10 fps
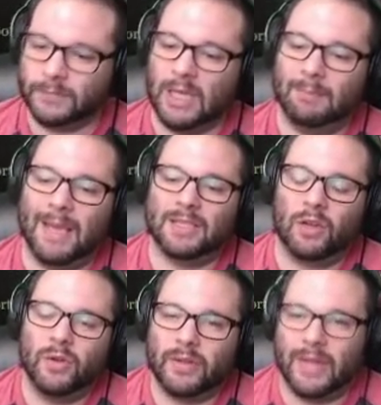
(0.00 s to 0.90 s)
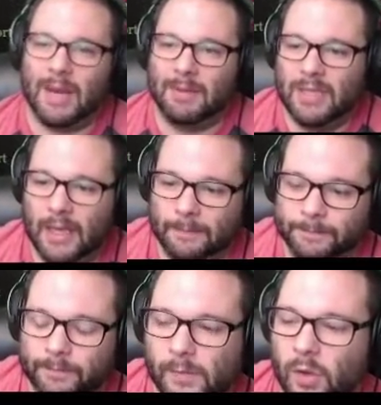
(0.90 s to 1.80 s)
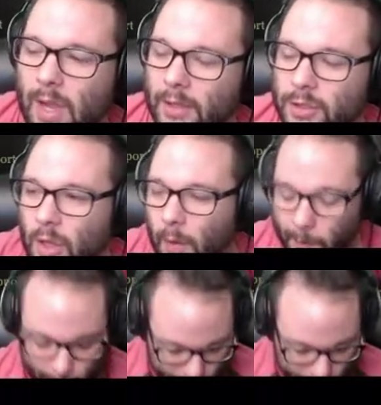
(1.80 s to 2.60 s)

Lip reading: and based on who's on the enemy team. Okay, so